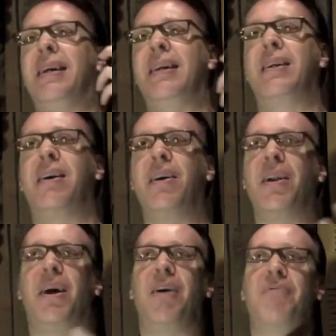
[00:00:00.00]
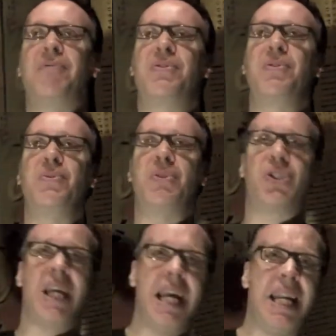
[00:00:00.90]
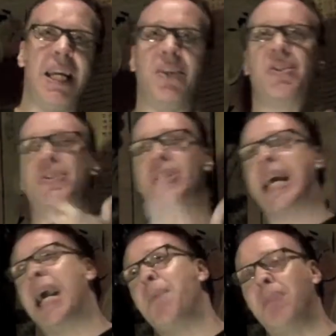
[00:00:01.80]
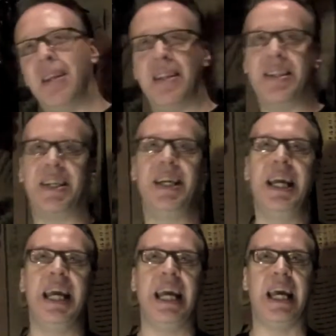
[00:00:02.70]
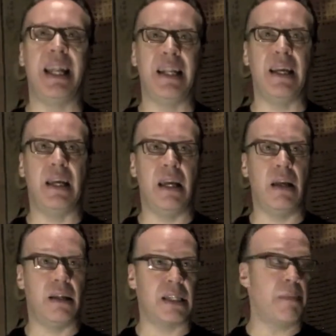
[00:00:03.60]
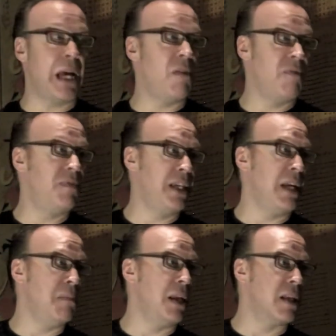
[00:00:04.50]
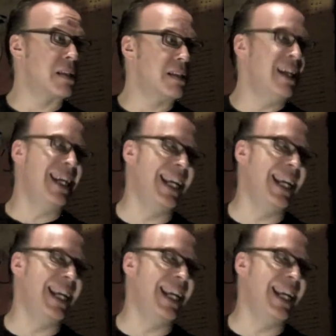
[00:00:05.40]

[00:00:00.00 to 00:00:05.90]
uh, Karloff to Chaney to Chaplin to and somehow in 58 minutes.